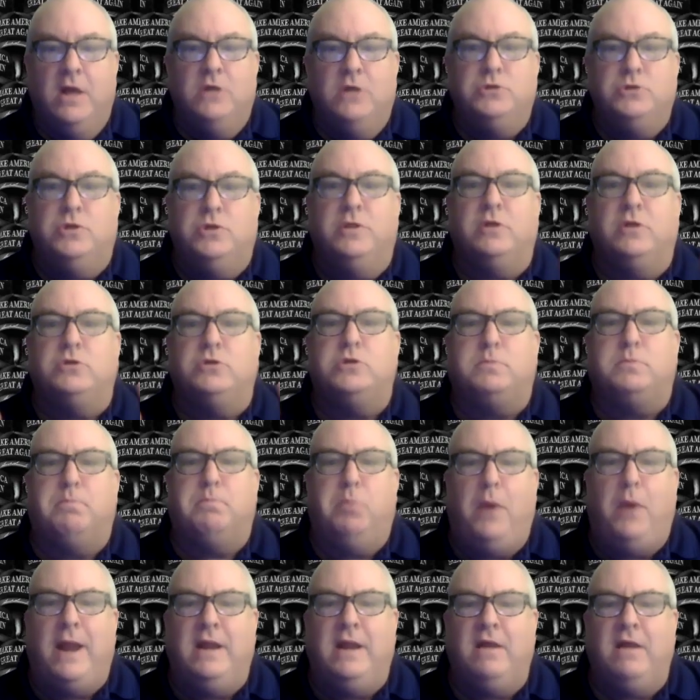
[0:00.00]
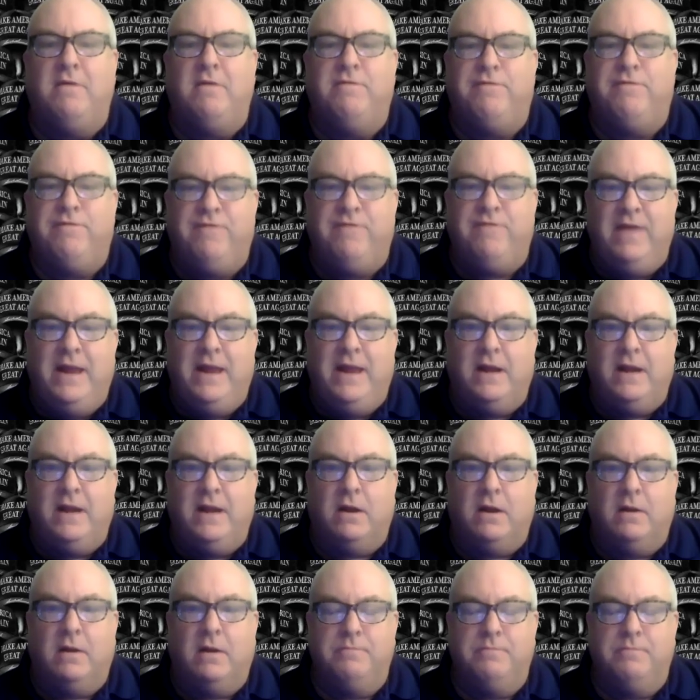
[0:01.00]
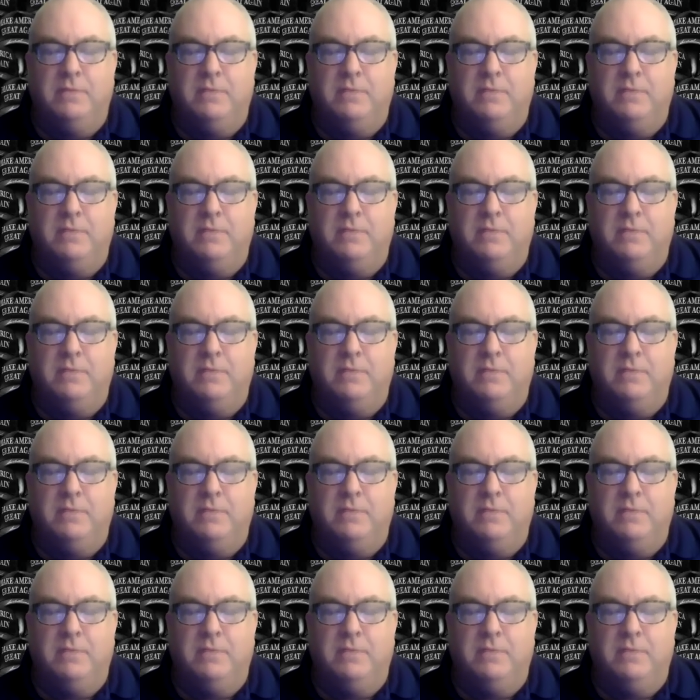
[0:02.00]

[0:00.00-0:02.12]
So they're spreading fear.